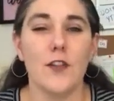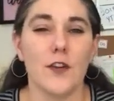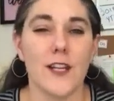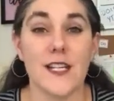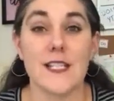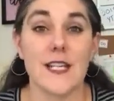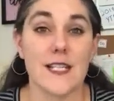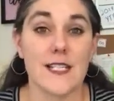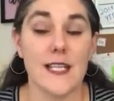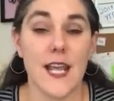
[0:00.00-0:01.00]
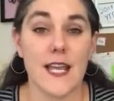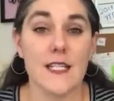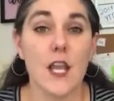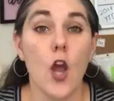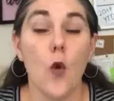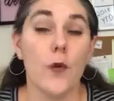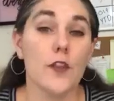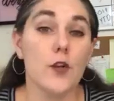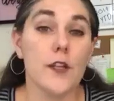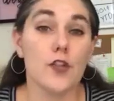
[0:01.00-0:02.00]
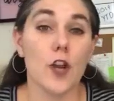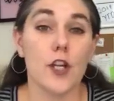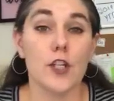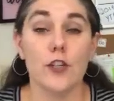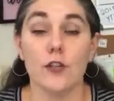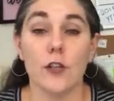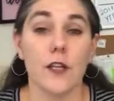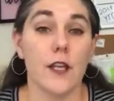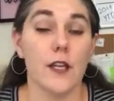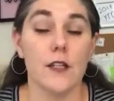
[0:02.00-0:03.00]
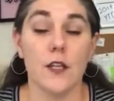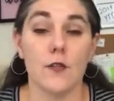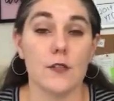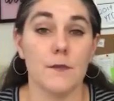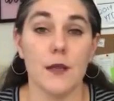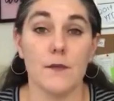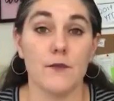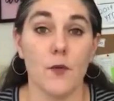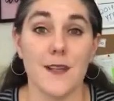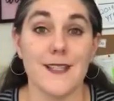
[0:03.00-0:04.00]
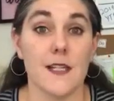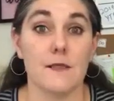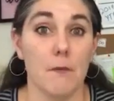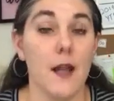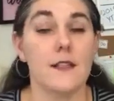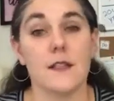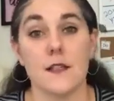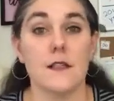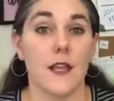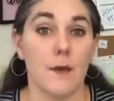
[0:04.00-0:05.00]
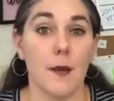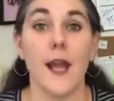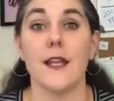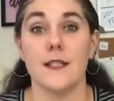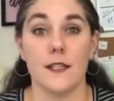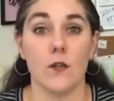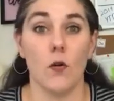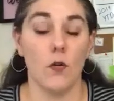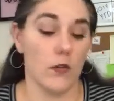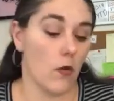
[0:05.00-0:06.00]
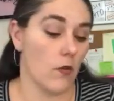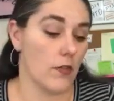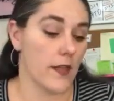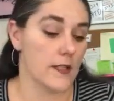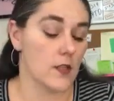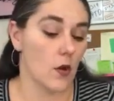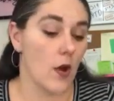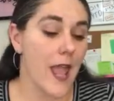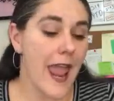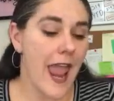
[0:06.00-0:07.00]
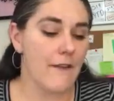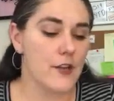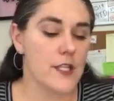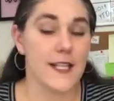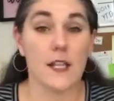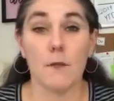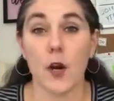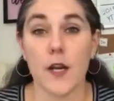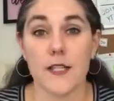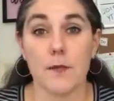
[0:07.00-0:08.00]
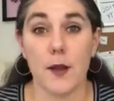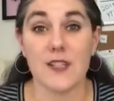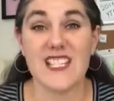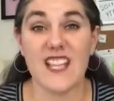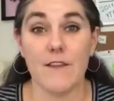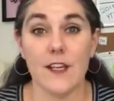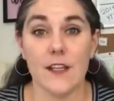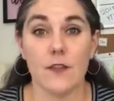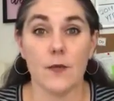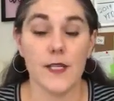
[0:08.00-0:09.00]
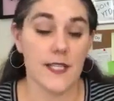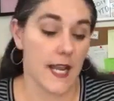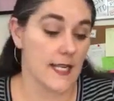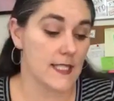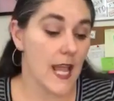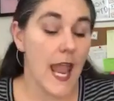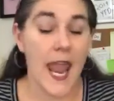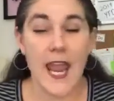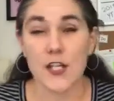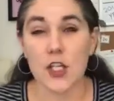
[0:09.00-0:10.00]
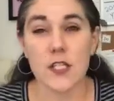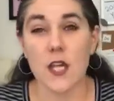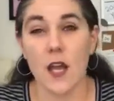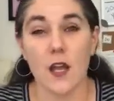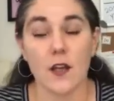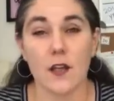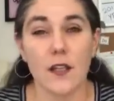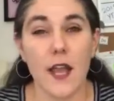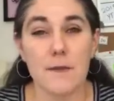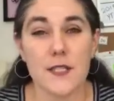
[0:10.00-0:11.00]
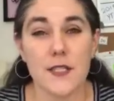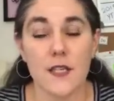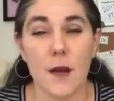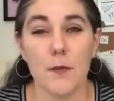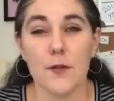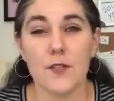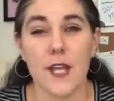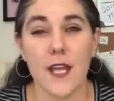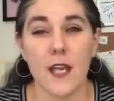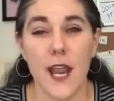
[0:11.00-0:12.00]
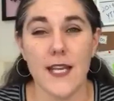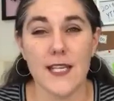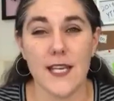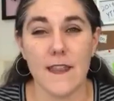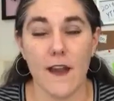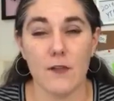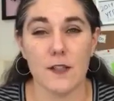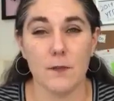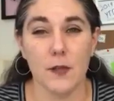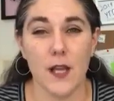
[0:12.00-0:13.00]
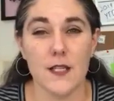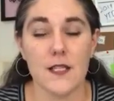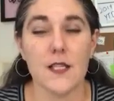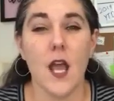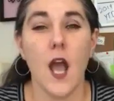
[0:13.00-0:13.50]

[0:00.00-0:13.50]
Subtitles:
30 to 60 days. With new construction, you're looking at, sometimes 4 to 6 months because you got to buy it, dig the hole, and the whole thing. So average days on market is about 73 days. And just a glimpse at the numbers, that 18,000 plus,